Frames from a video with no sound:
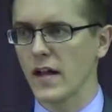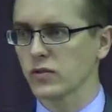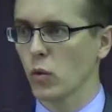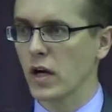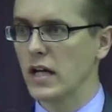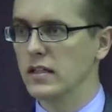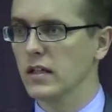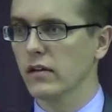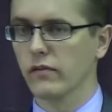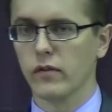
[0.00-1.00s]
That's one
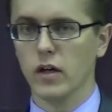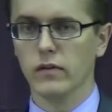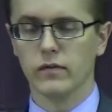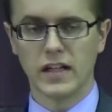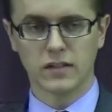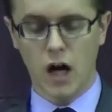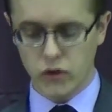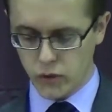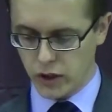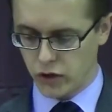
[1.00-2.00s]
idea of, of that's
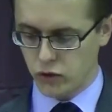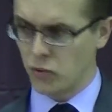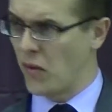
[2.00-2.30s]
contrary to truth.